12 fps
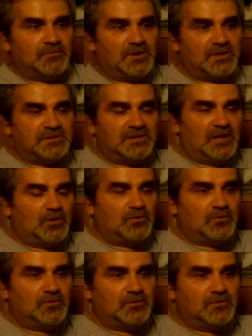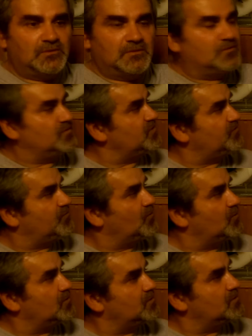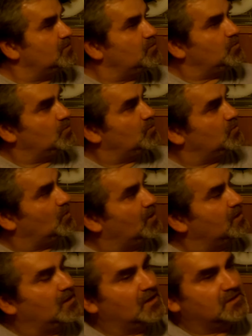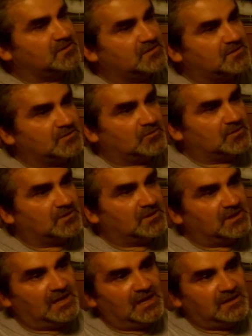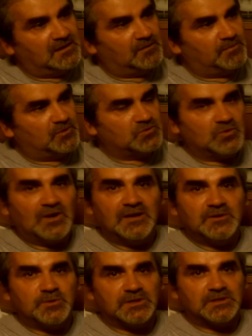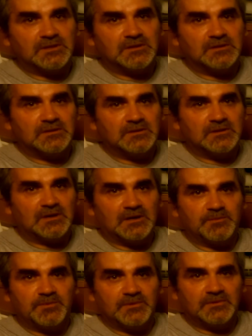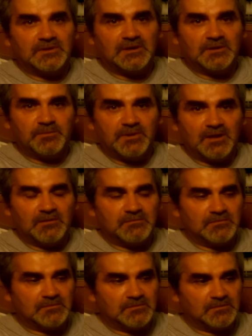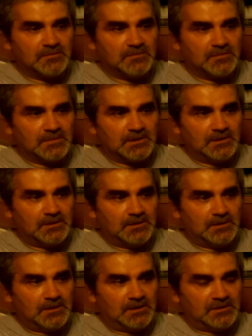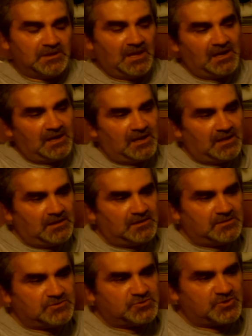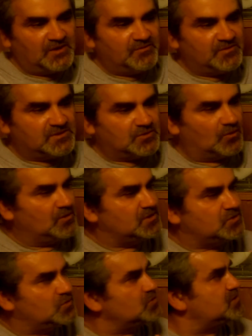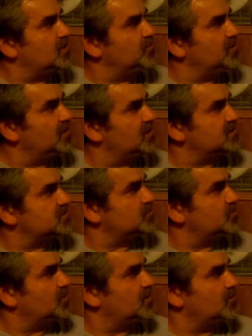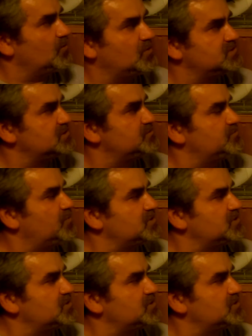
but now with 4 I got again about 200 RPM. Then I tried with only 2 terminals where it wasn't